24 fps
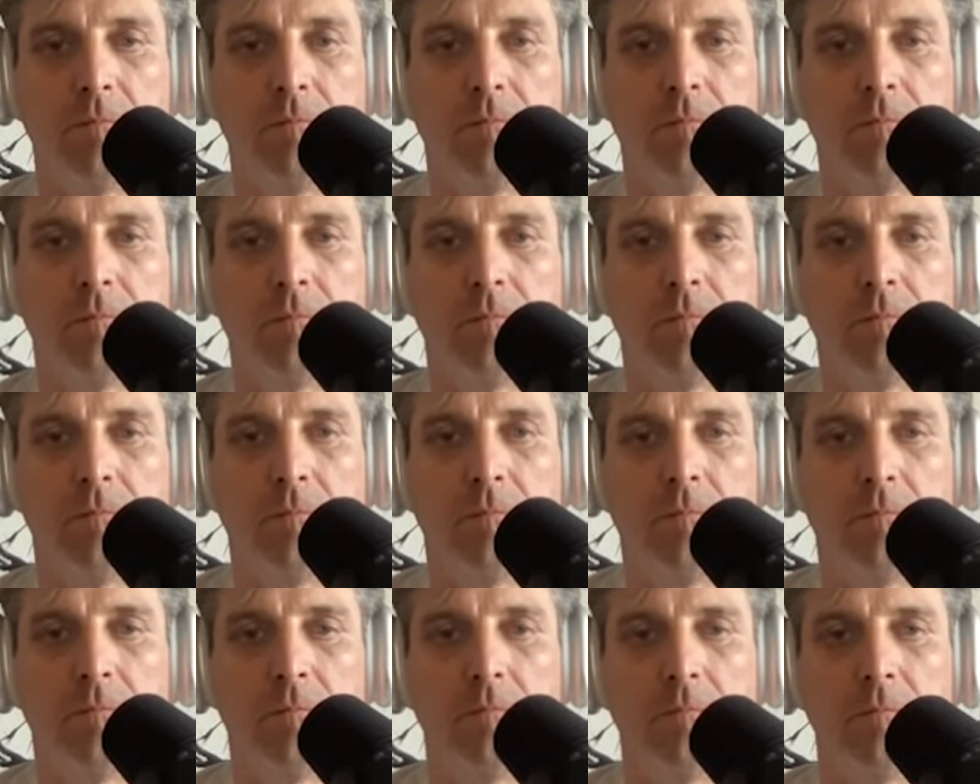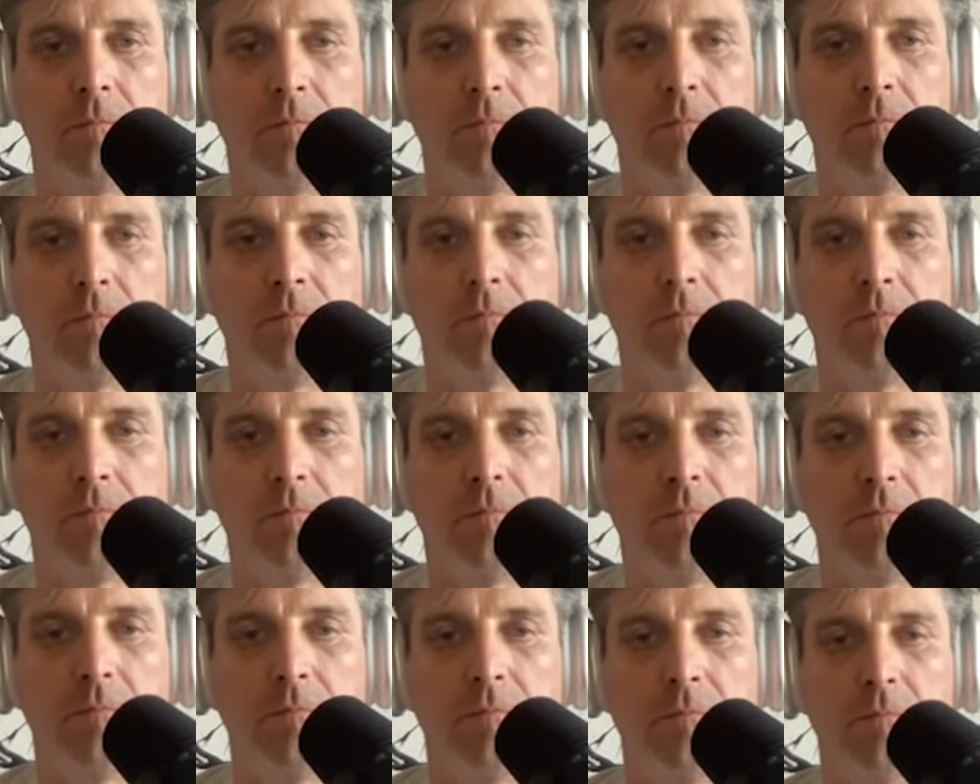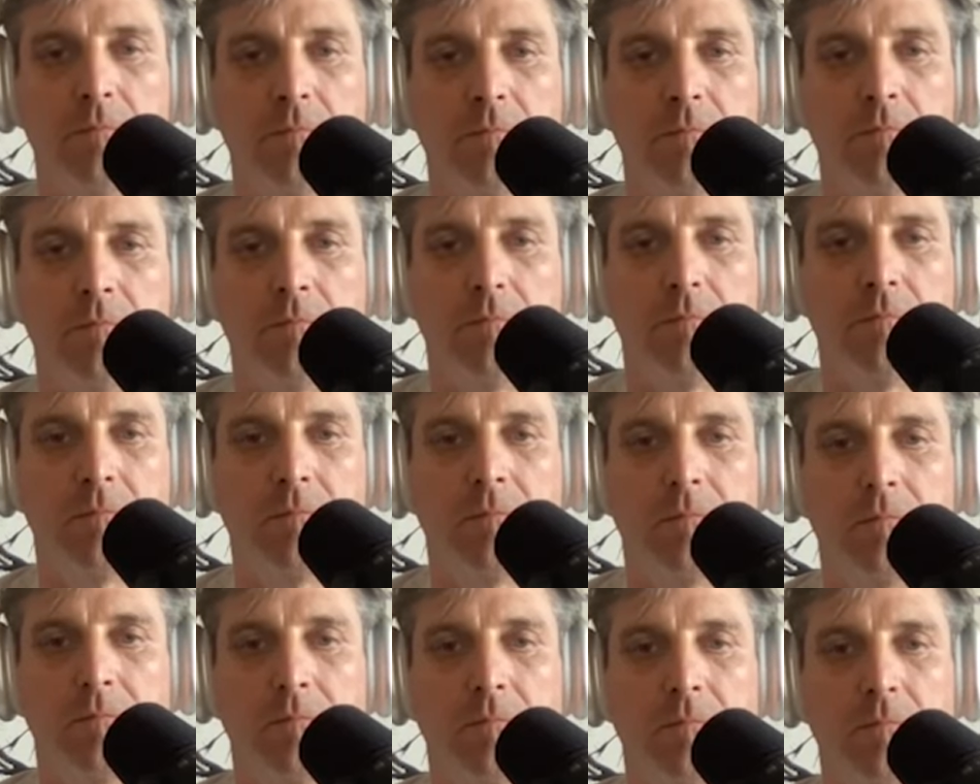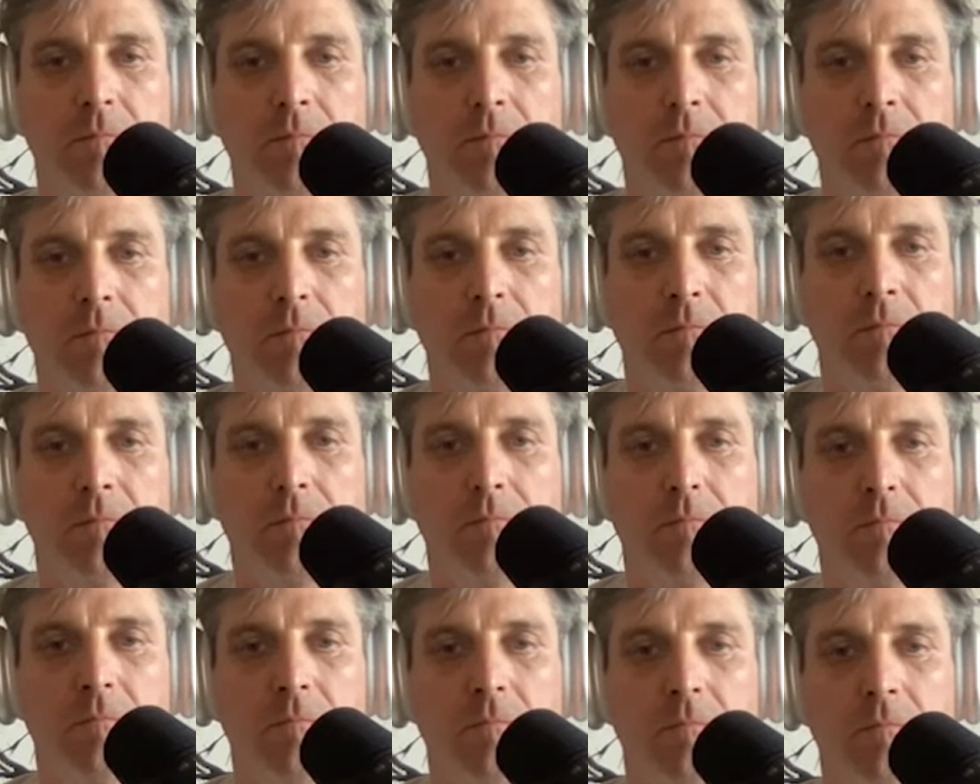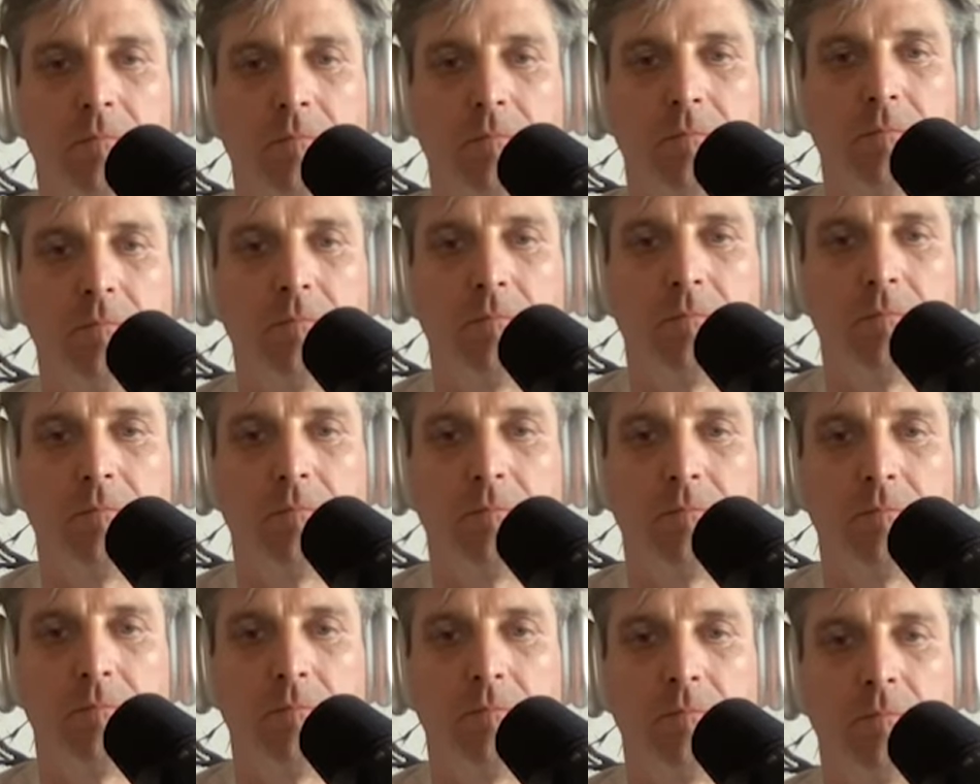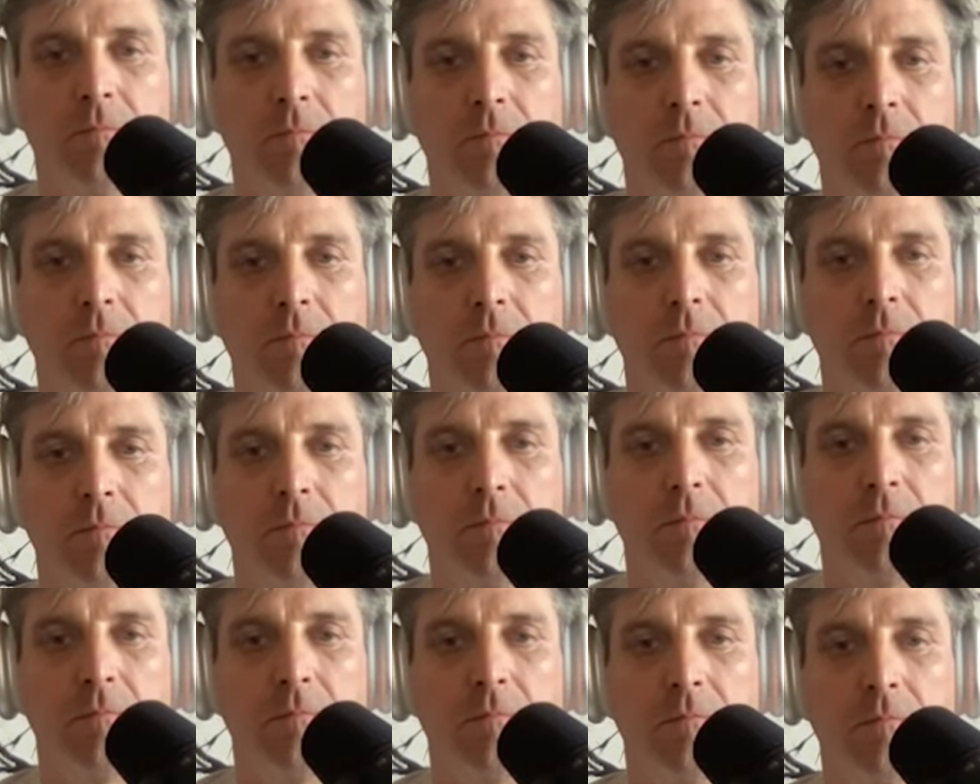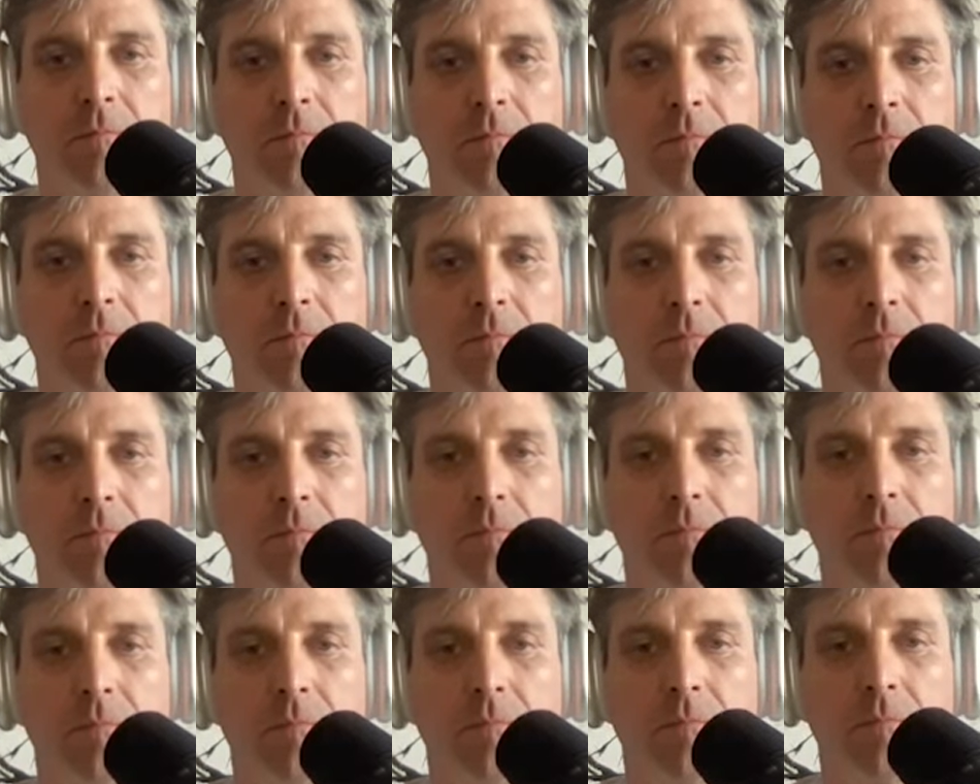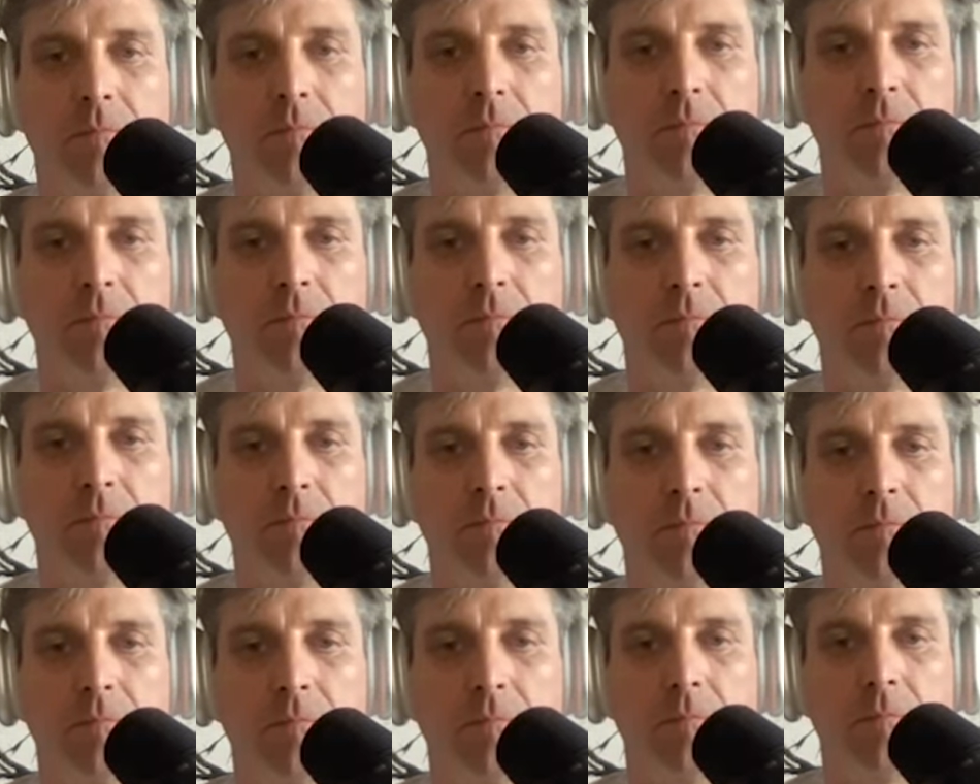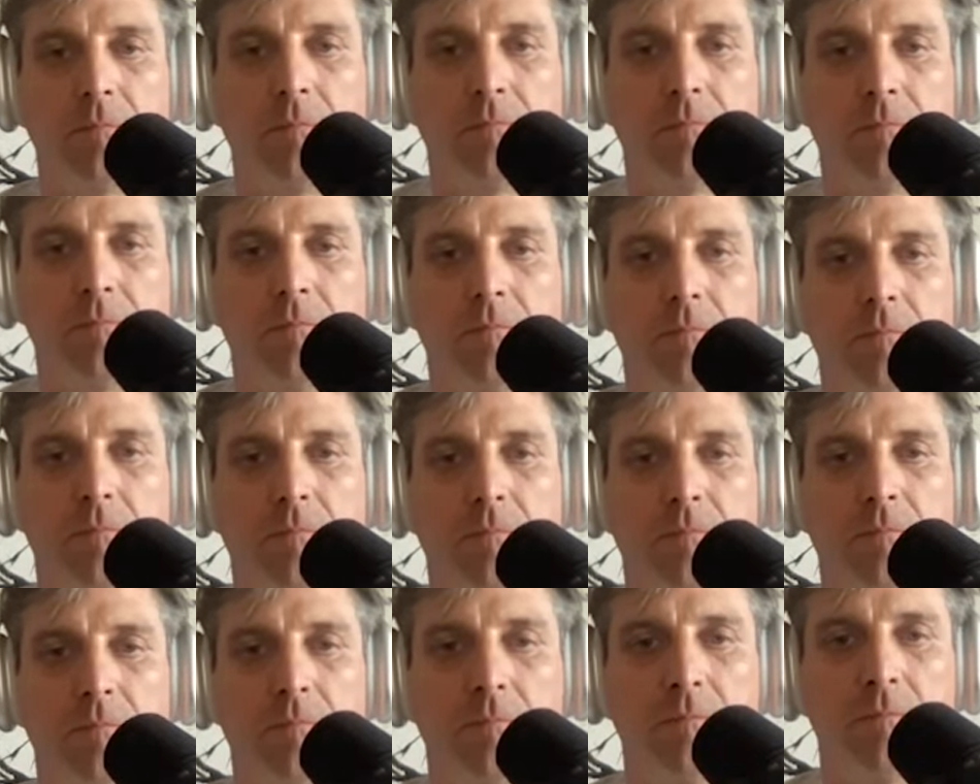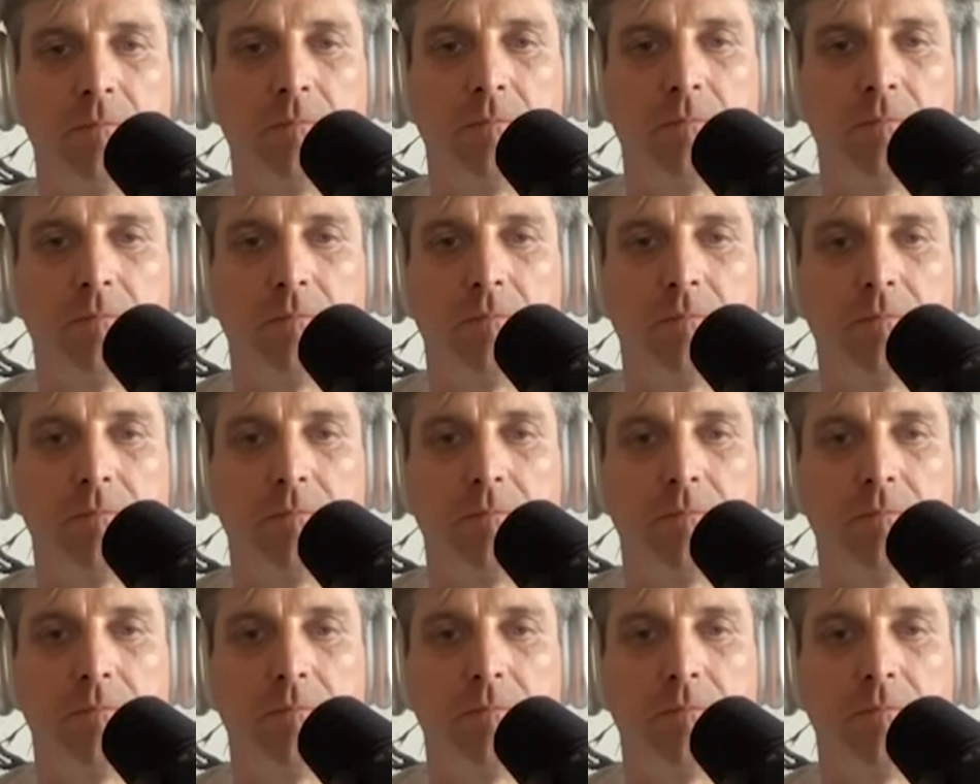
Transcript: This person isn't speaking.